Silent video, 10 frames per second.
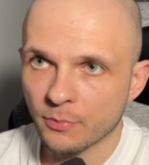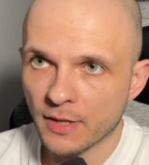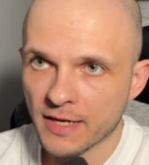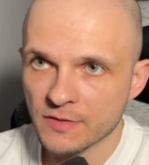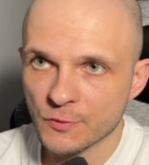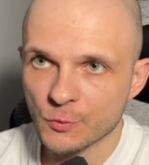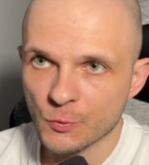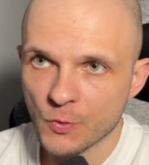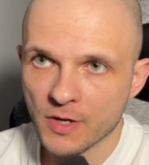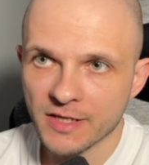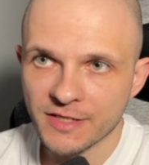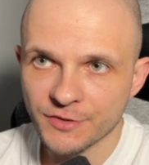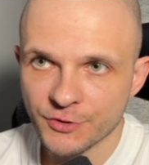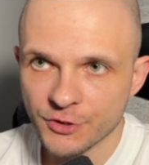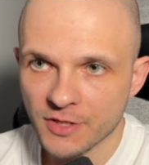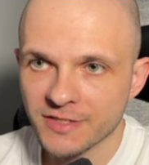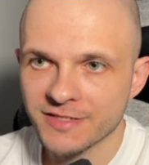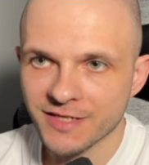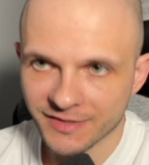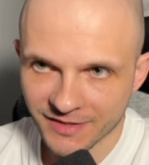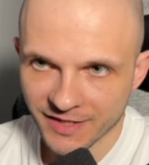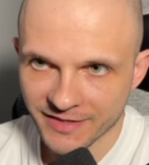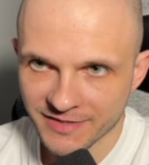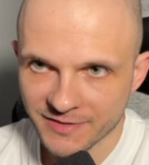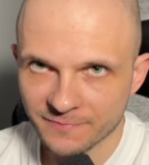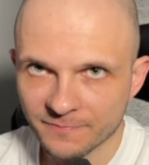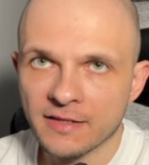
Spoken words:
place to each satellite.